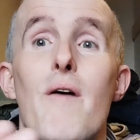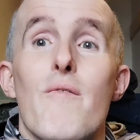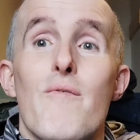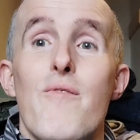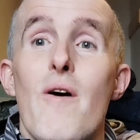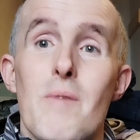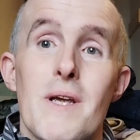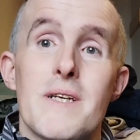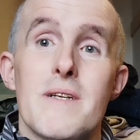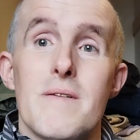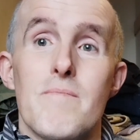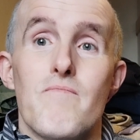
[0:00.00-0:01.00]

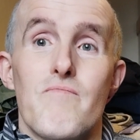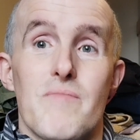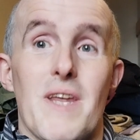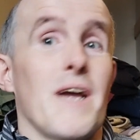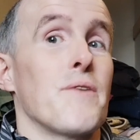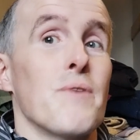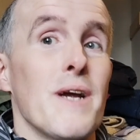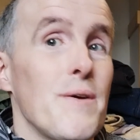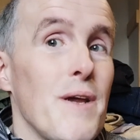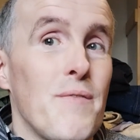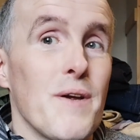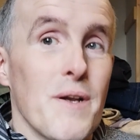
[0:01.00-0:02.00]
foamies. They're great
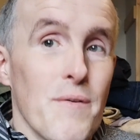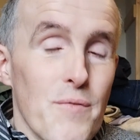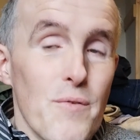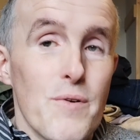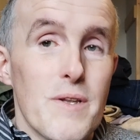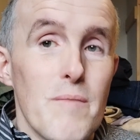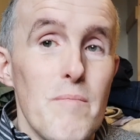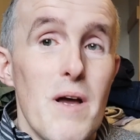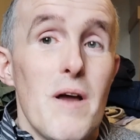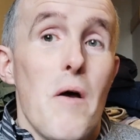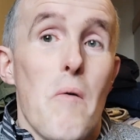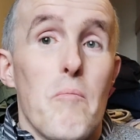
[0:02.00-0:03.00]
if you can afford them,
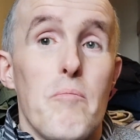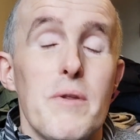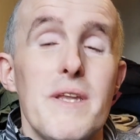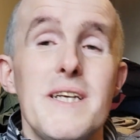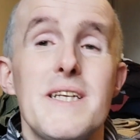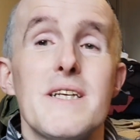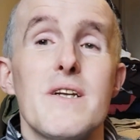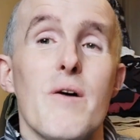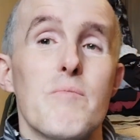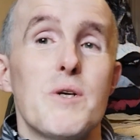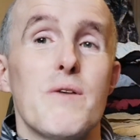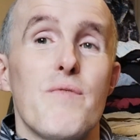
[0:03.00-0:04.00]
but this is an
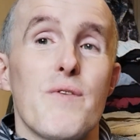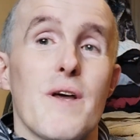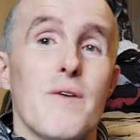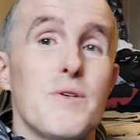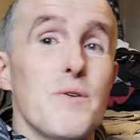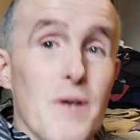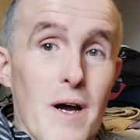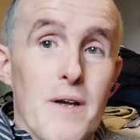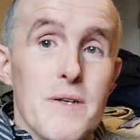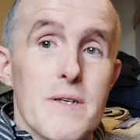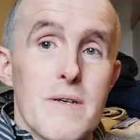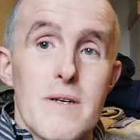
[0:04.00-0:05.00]
option for those who can't.